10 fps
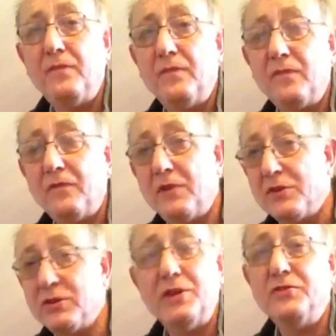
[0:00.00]

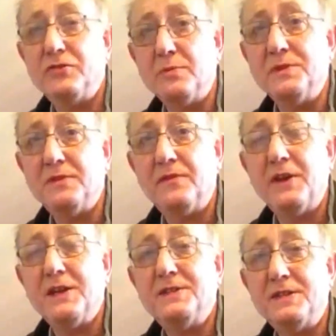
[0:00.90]
virtual instruments, of
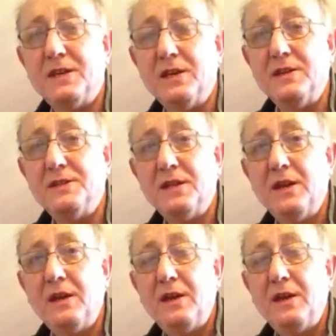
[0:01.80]
VSTs.